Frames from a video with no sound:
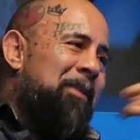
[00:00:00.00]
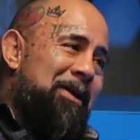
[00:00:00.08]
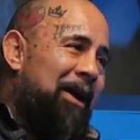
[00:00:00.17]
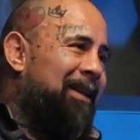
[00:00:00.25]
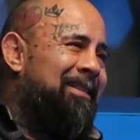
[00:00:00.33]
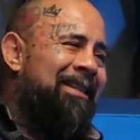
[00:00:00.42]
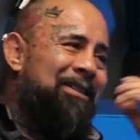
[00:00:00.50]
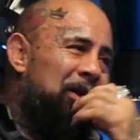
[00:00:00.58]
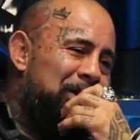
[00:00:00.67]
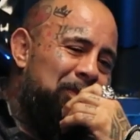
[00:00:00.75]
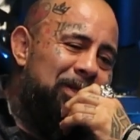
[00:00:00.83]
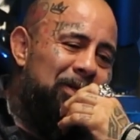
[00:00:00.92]
So my youngest son's a
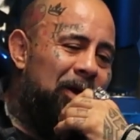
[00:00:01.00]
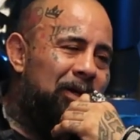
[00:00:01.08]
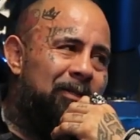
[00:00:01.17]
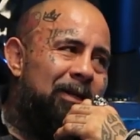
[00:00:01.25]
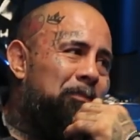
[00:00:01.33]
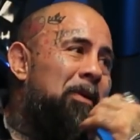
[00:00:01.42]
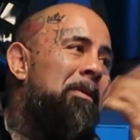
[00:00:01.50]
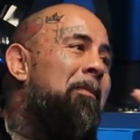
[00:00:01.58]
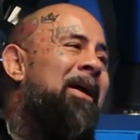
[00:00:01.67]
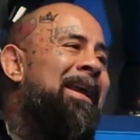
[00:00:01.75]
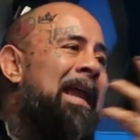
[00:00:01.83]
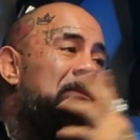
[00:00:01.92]
doctor. My younger son put me up
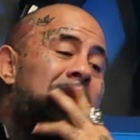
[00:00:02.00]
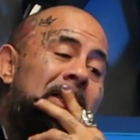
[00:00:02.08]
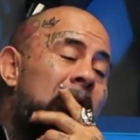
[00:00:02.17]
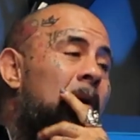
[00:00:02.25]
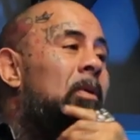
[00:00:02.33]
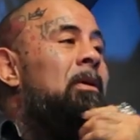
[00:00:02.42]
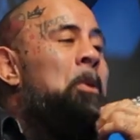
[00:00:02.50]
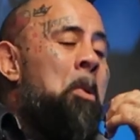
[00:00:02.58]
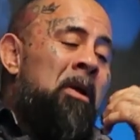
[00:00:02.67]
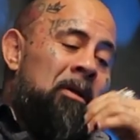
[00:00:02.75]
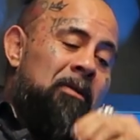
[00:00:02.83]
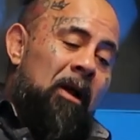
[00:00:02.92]
on games like, yo,
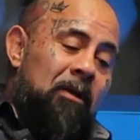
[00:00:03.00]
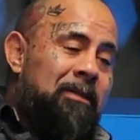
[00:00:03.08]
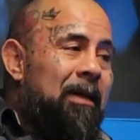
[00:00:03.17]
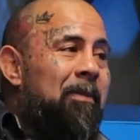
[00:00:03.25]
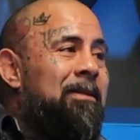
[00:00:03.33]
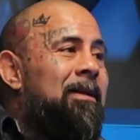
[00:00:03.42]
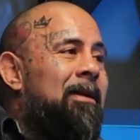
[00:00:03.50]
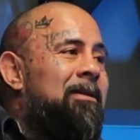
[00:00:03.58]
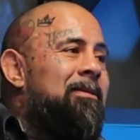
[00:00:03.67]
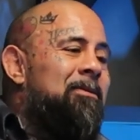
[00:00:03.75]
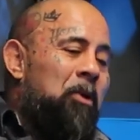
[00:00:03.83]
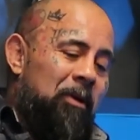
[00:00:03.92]
Dr. Sebi
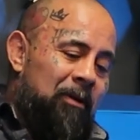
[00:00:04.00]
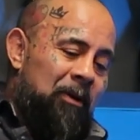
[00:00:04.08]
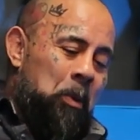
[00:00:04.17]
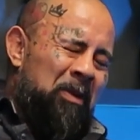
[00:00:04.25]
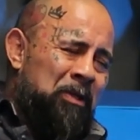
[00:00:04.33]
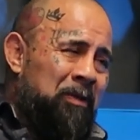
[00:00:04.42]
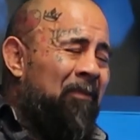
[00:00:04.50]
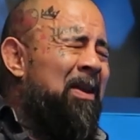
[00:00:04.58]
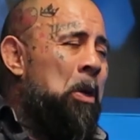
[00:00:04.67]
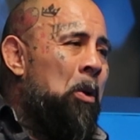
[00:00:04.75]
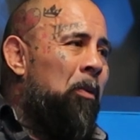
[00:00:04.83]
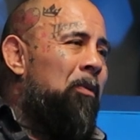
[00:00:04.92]
says, or there's a
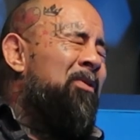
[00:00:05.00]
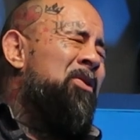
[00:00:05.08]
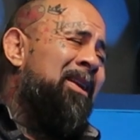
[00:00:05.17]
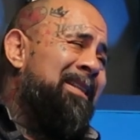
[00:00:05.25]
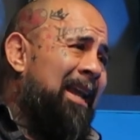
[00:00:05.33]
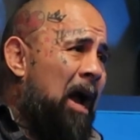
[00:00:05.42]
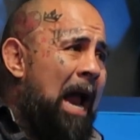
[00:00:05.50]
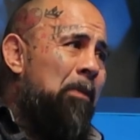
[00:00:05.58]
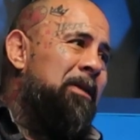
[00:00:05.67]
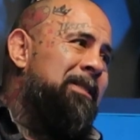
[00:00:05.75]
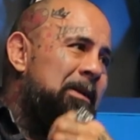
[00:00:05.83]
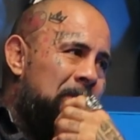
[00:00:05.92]
video, you got to take
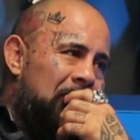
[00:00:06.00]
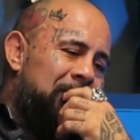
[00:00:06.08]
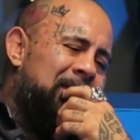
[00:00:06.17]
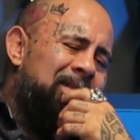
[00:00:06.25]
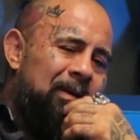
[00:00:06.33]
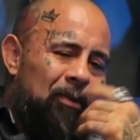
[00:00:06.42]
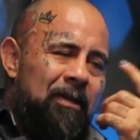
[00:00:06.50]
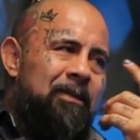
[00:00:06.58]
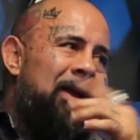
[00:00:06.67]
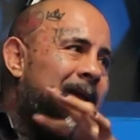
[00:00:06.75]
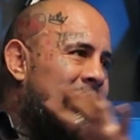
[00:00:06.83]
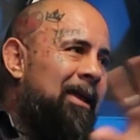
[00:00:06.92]
Irish sea moss. I was like, what is
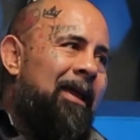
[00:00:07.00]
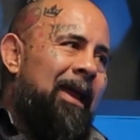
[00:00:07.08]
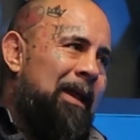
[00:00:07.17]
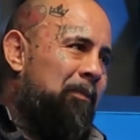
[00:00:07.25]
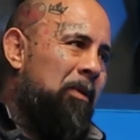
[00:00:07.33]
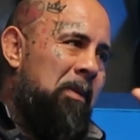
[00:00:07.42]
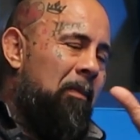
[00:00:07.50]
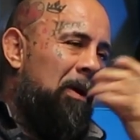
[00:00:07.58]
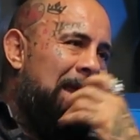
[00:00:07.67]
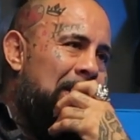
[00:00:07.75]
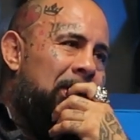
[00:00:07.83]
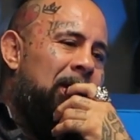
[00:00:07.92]
that? And he put me up on
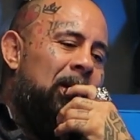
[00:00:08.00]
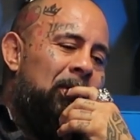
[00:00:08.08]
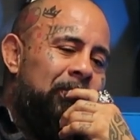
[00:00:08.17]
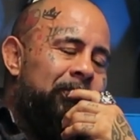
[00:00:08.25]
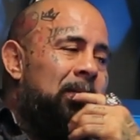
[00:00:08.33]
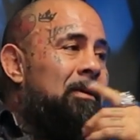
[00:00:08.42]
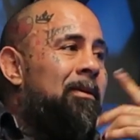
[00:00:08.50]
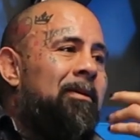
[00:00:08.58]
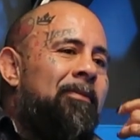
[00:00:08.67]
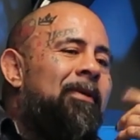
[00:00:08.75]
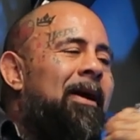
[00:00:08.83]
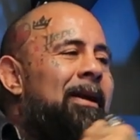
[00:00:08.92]
game, and I go,
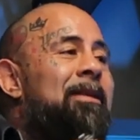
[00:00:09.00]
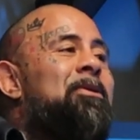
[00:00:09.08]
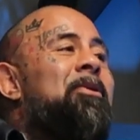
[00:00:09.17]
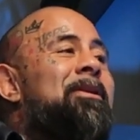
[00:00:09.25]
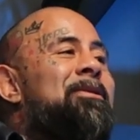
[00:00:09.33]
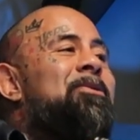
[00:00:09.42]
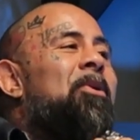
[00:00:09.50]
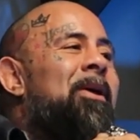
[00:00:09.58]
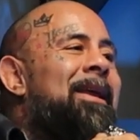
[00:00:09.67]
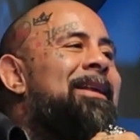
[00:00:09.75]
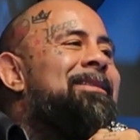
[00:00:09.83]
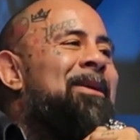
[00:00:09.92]
fuck it, let's go to the store
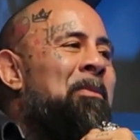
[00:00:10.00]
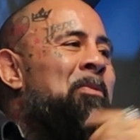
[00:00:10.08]
and get some.